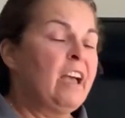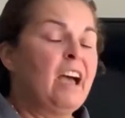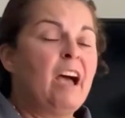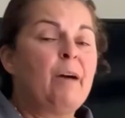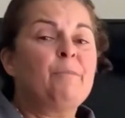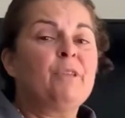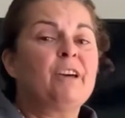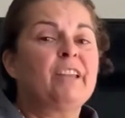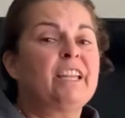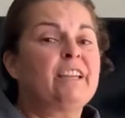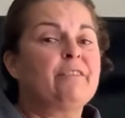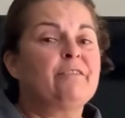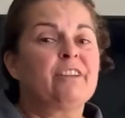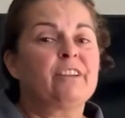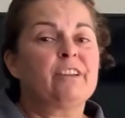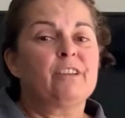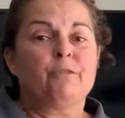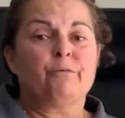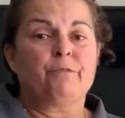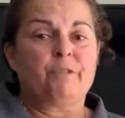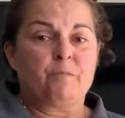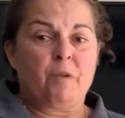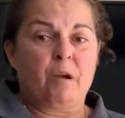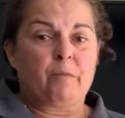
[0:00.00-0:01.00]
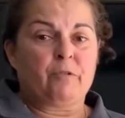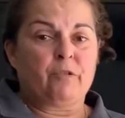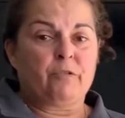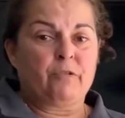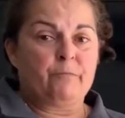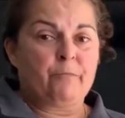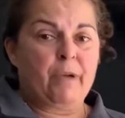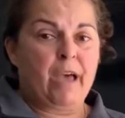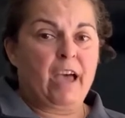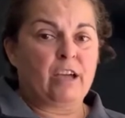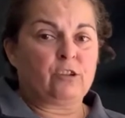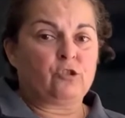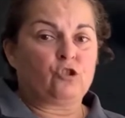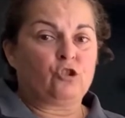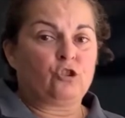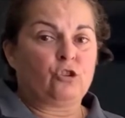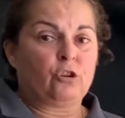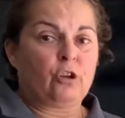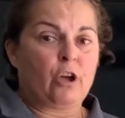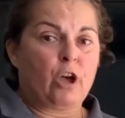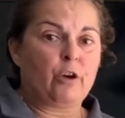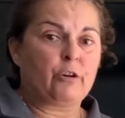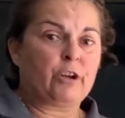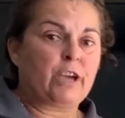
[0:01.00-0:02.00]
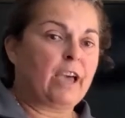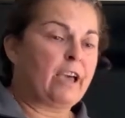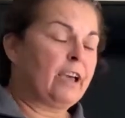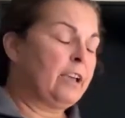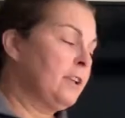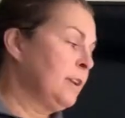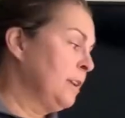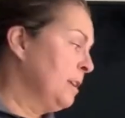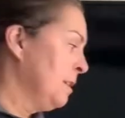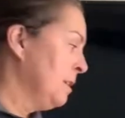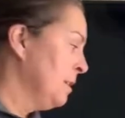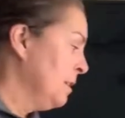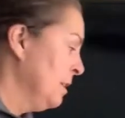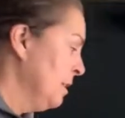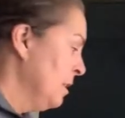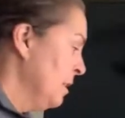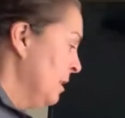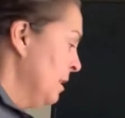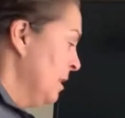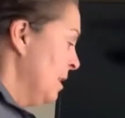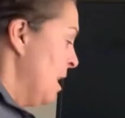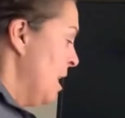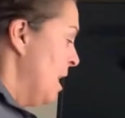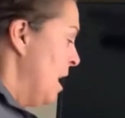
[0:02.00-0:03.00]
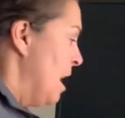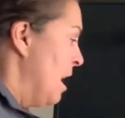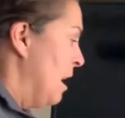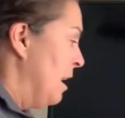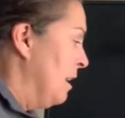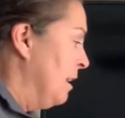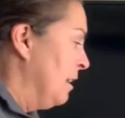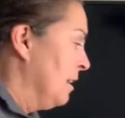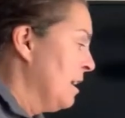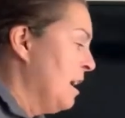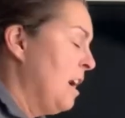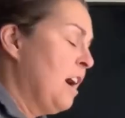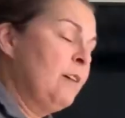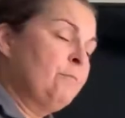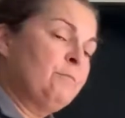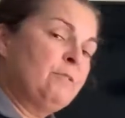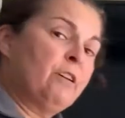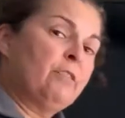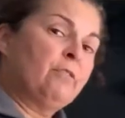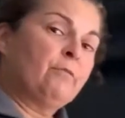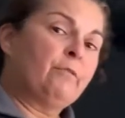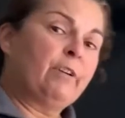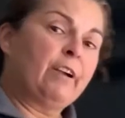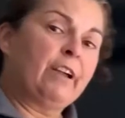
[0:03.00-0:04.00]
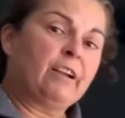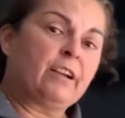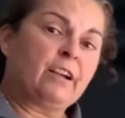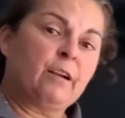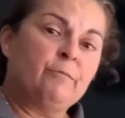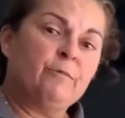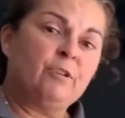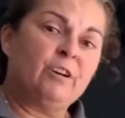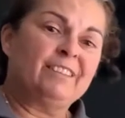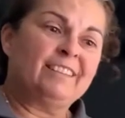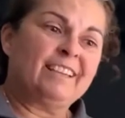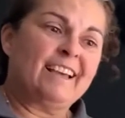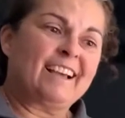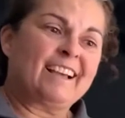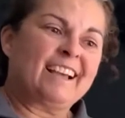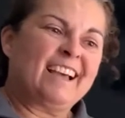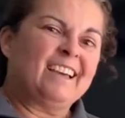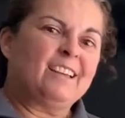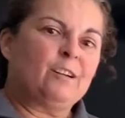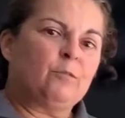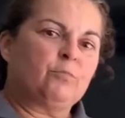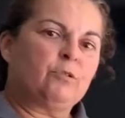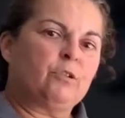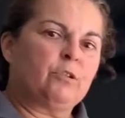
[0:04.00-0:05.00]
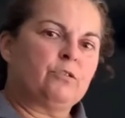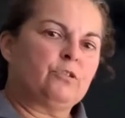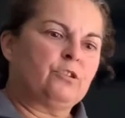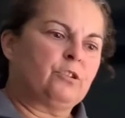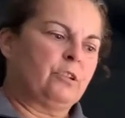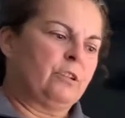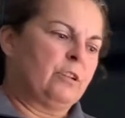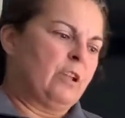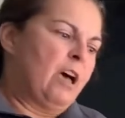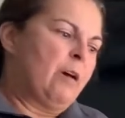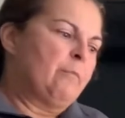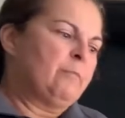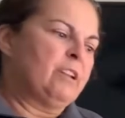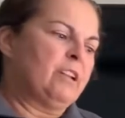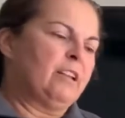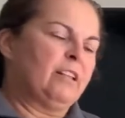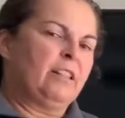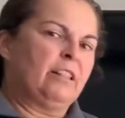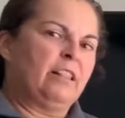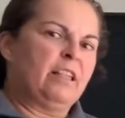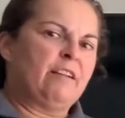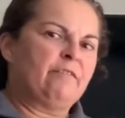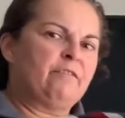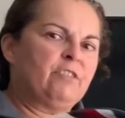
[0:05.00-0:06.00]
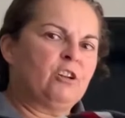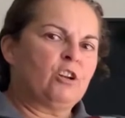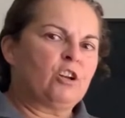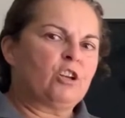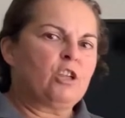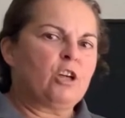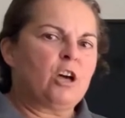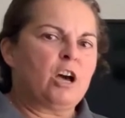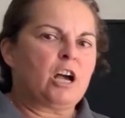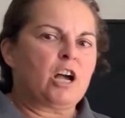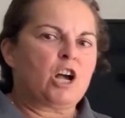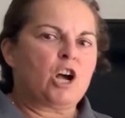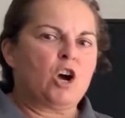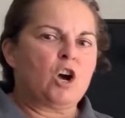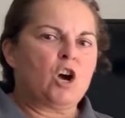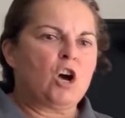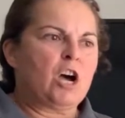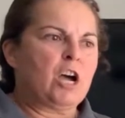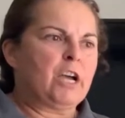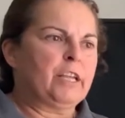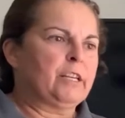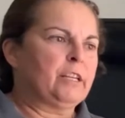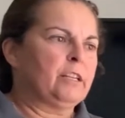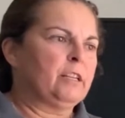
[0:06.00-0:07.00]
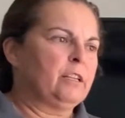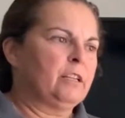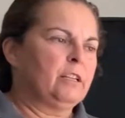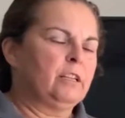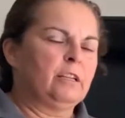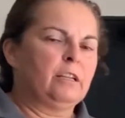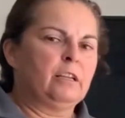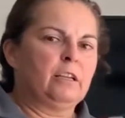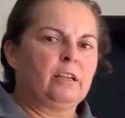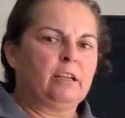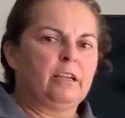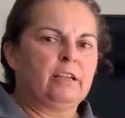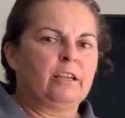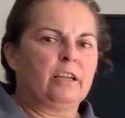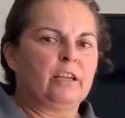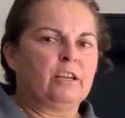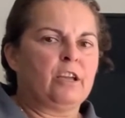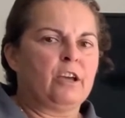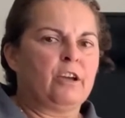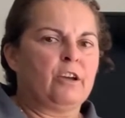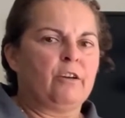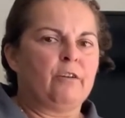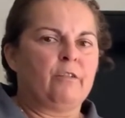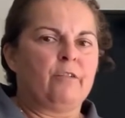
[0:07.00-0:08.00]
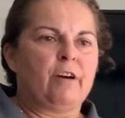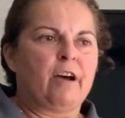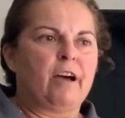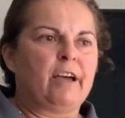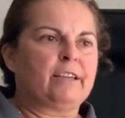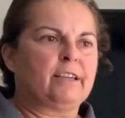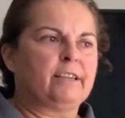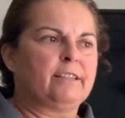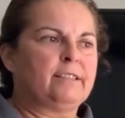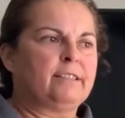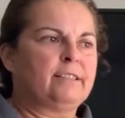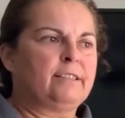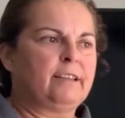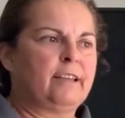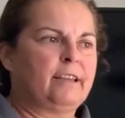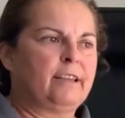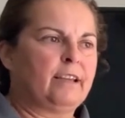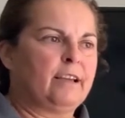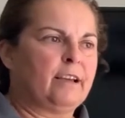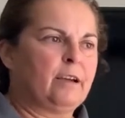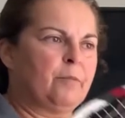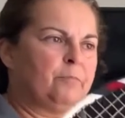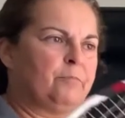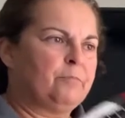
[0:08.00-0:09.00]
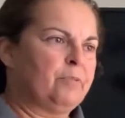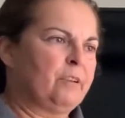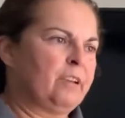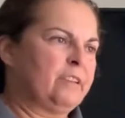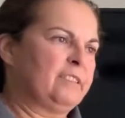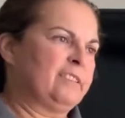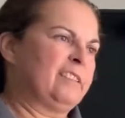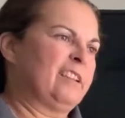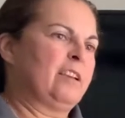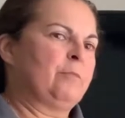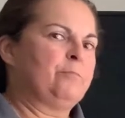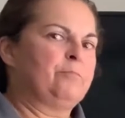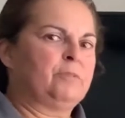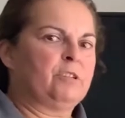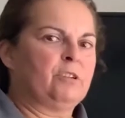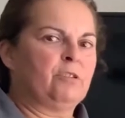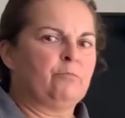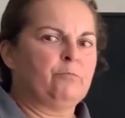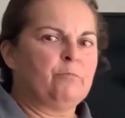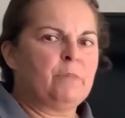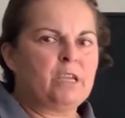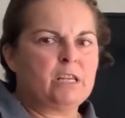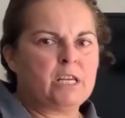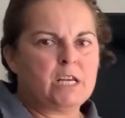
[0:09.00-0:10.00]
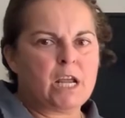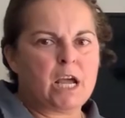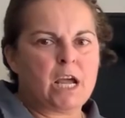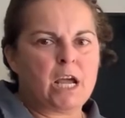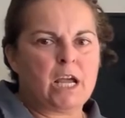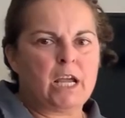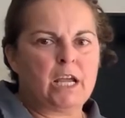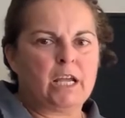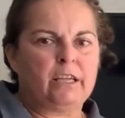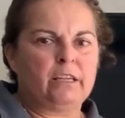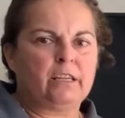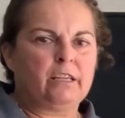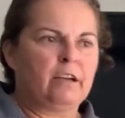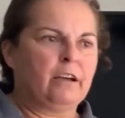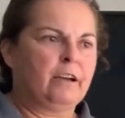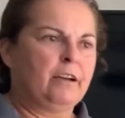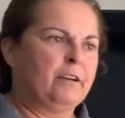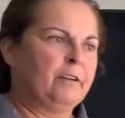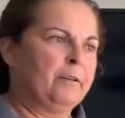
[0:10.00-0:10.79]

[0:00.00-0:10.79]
I'm not even gonna remember the match, okay? I'm not awake, I'm not that kind of person. I'm at 11 o'clock on, I can stay up till midnight.